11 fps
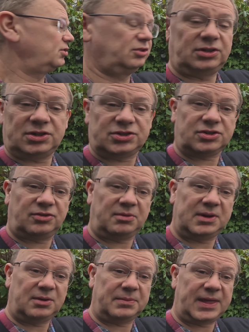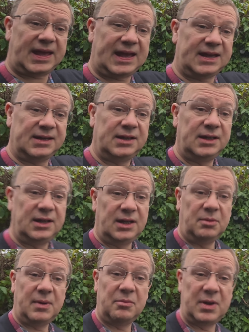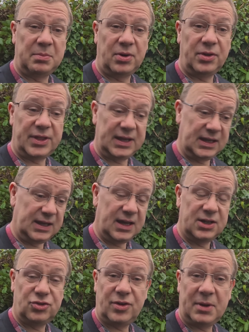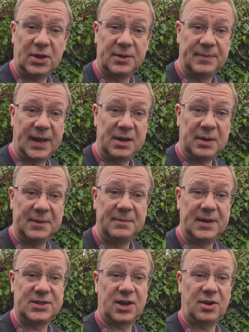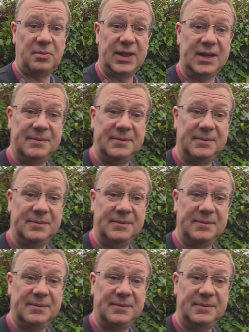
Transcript: will screw in up there when we put the trim on. Anyway, let's get on with it.